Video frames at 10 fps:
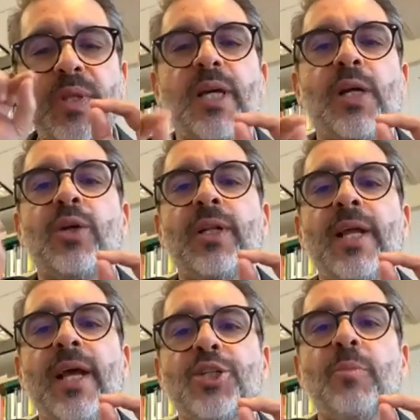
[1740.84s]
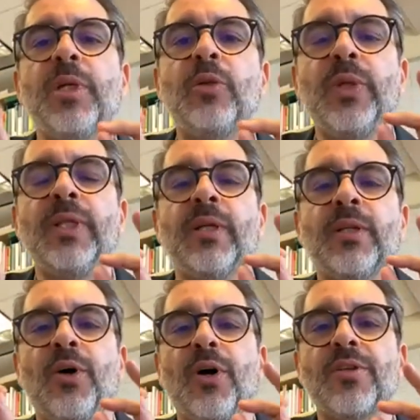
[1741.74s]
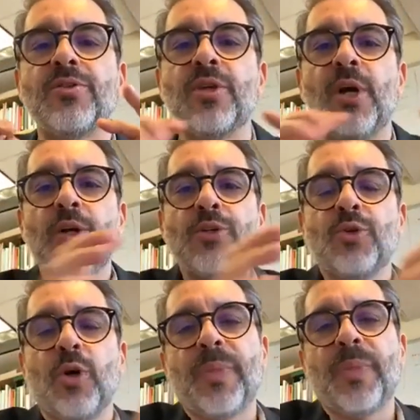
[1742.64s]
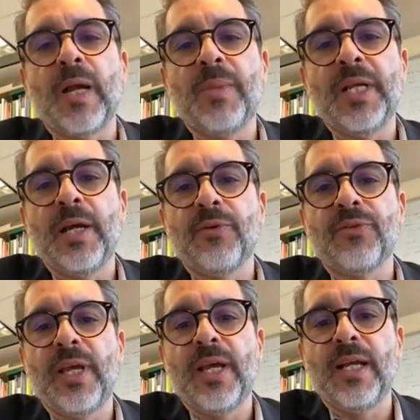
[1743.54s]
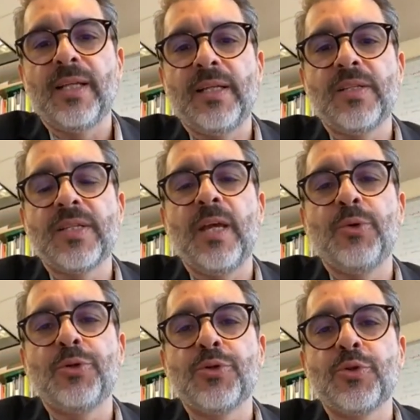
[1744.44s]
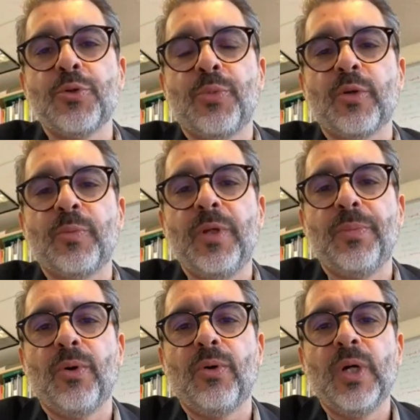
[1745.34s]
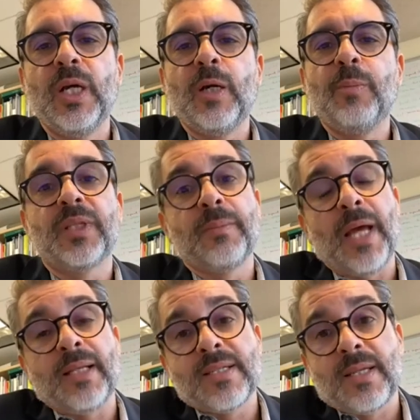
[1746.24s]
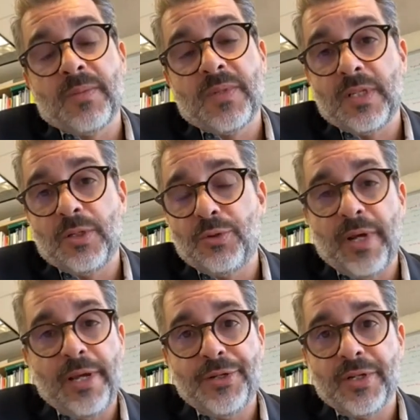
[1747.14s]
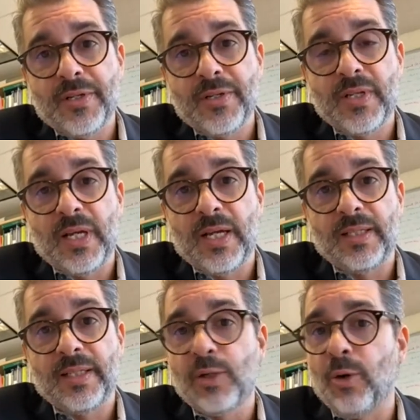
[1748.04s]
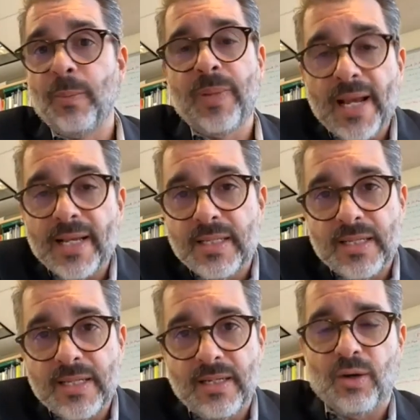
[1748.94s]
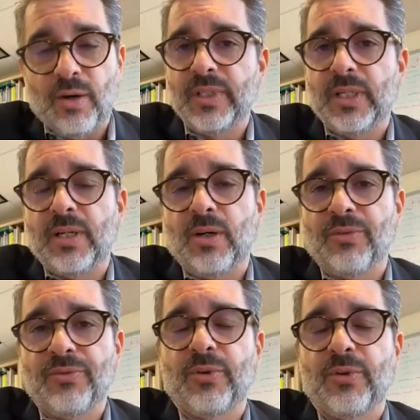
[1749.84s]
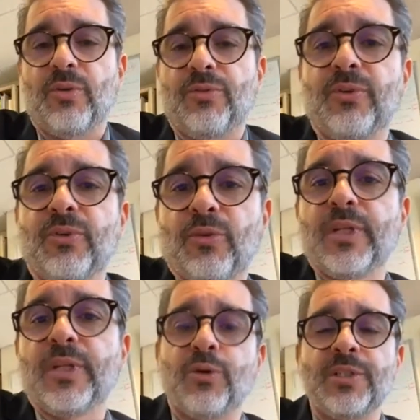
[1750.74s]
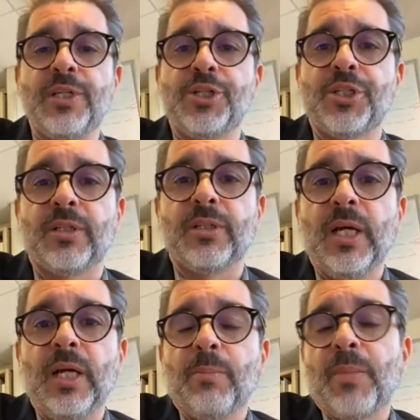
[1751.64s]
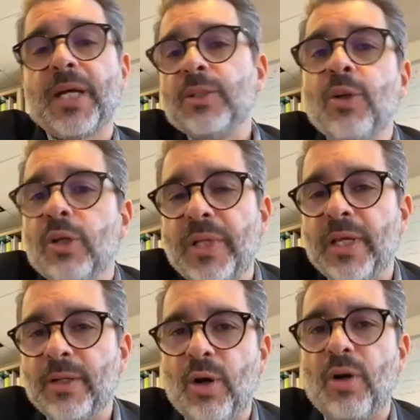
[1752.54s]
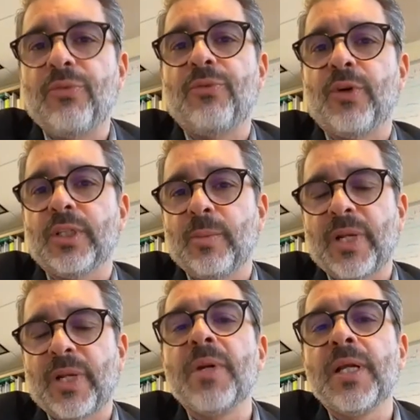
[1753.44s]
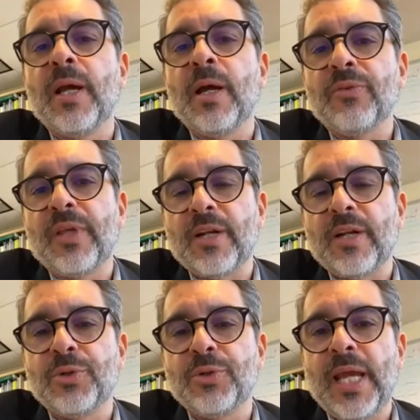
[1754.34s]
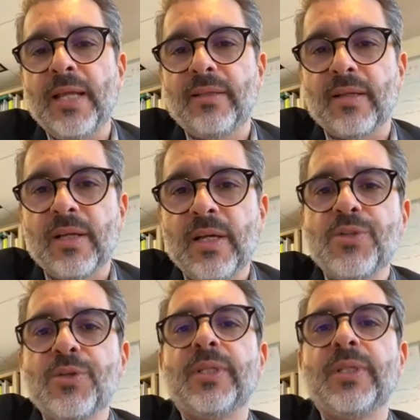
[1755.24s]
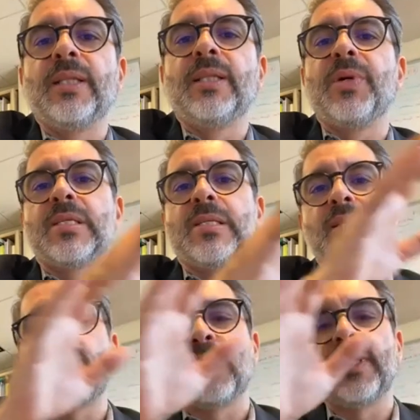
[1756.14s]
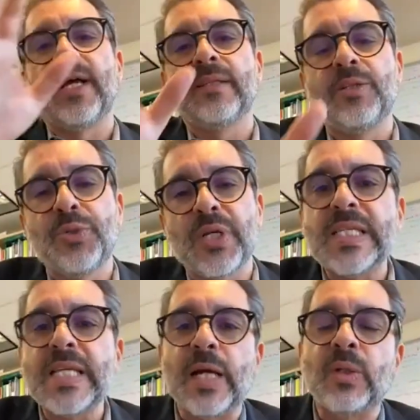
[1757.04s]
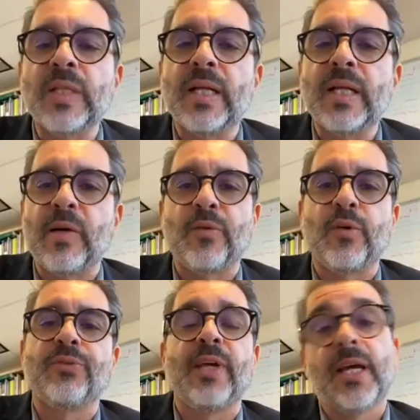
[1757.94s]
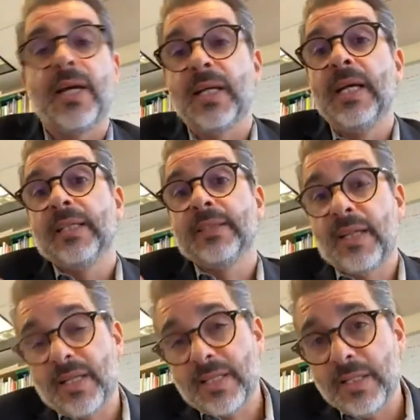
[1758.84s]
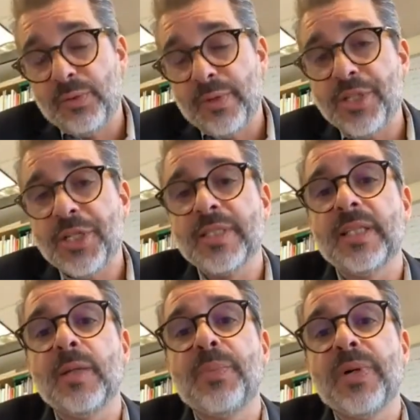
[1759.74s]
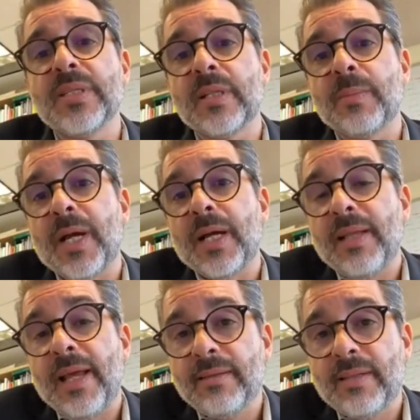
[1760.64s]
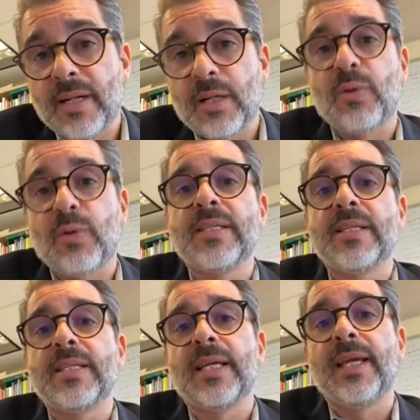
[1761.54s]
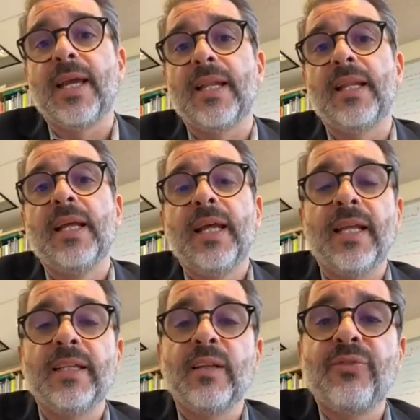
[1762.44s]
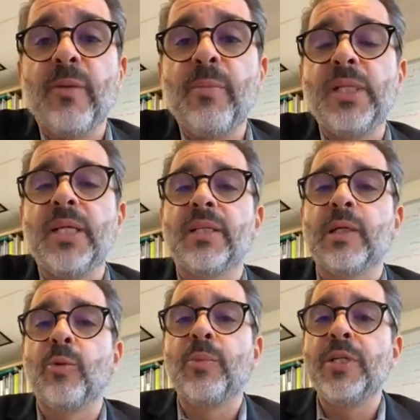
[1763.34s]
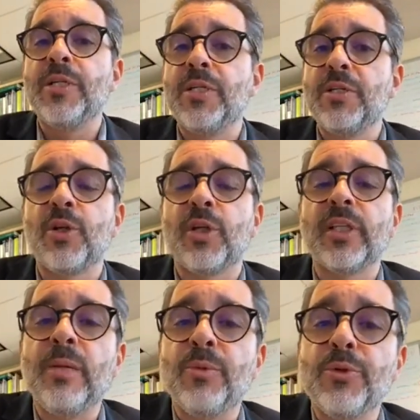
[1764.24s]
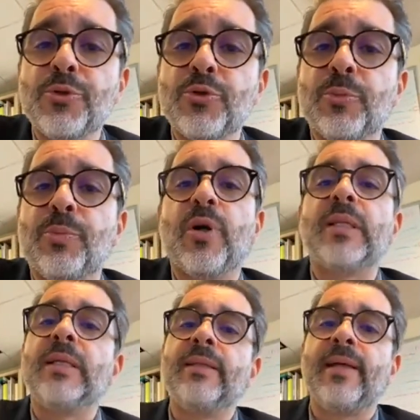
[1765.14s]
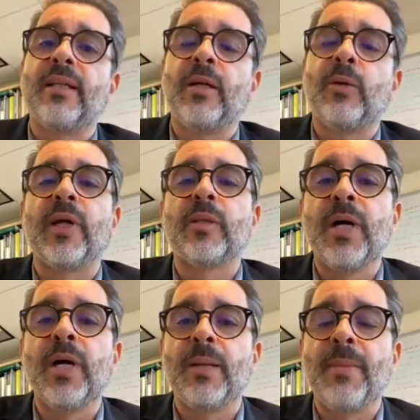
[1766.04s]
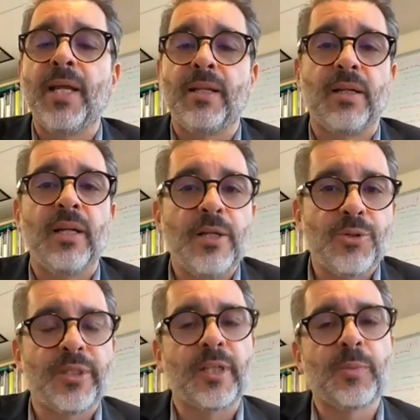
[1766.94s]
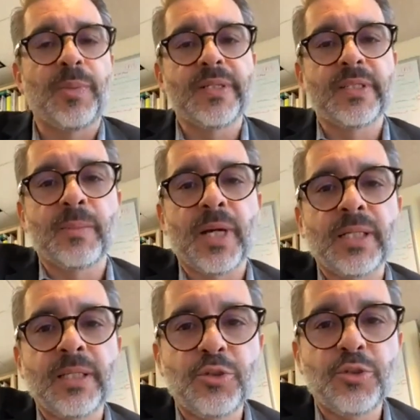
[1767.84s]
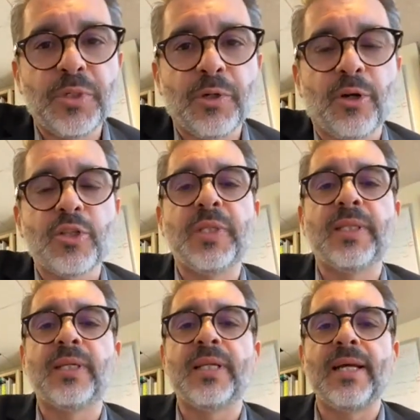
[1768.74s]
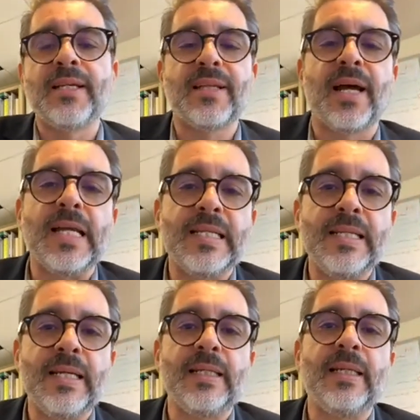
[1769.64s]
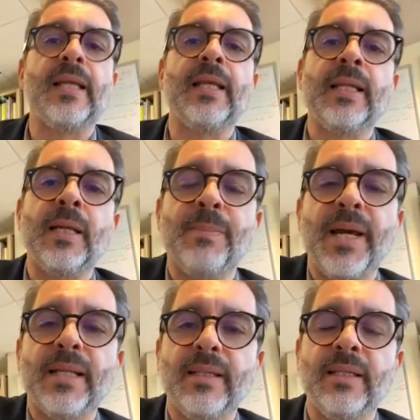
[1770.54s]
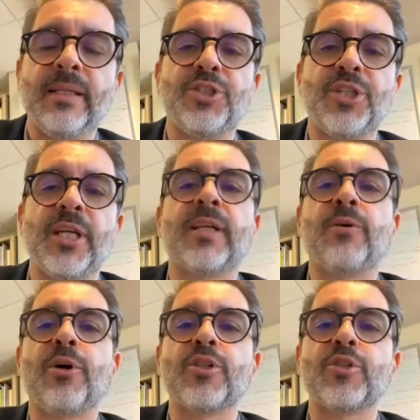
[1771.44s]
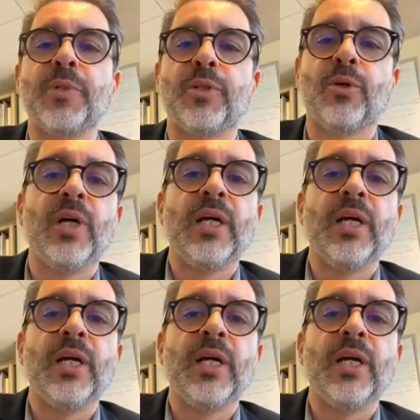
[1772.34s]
the connection between the dots. So a primary health care that it's able to support people, but at some situations, uh, the complexity of the of, of, of the condition might not be enough for the primary health care to cater. So then the person is connected to a secondary level of care. There are situations that the person might enter a crisis again, and the family and the community is not able to support in the adequate ma manner. So that person might need to be hospitalized, ideally in a bed in a general hospital.